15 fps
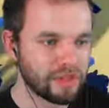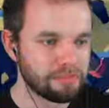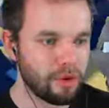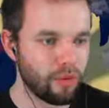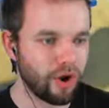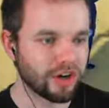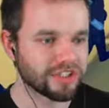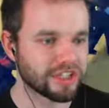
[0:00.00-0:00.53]

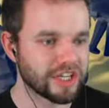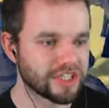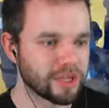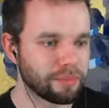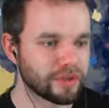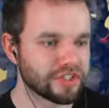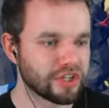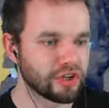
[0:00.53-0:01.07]
But watch this.
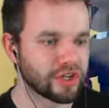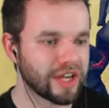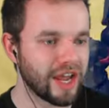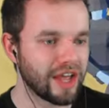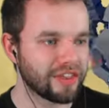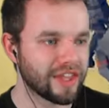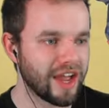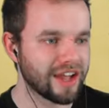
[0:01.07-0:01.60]
The
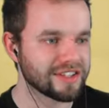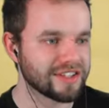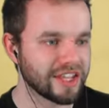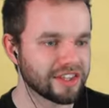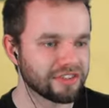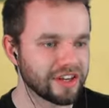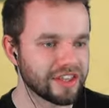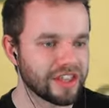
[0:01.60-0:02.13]
bazooka, the
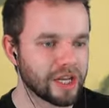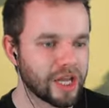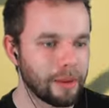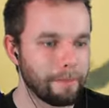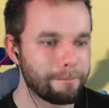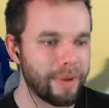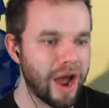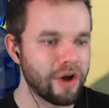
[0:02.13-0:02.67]
artillery, the
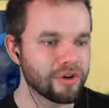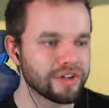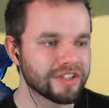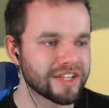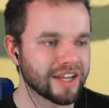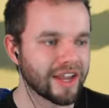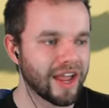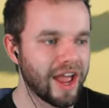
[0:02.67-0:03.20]

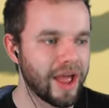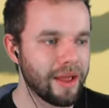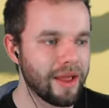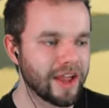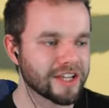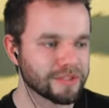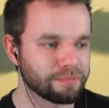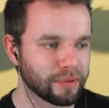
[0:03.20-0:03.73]
compounding
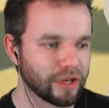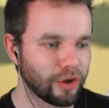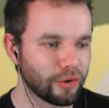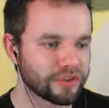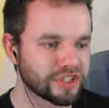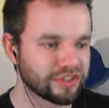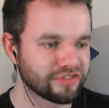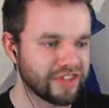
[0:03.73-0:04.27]

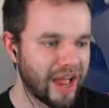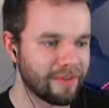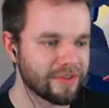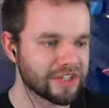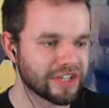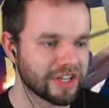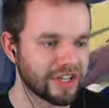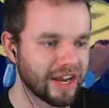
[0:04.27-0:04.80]
explosive
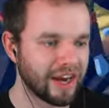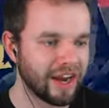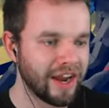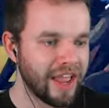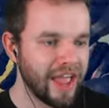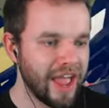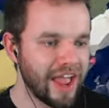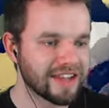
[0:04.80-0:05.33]
damage in there
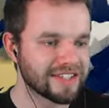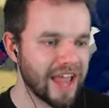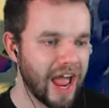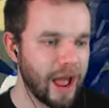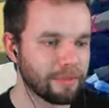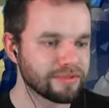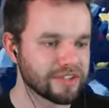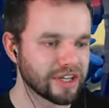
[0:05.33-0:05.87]
is
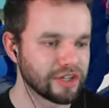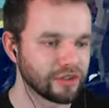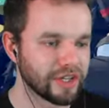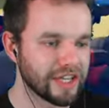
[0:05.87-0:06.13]
absolutely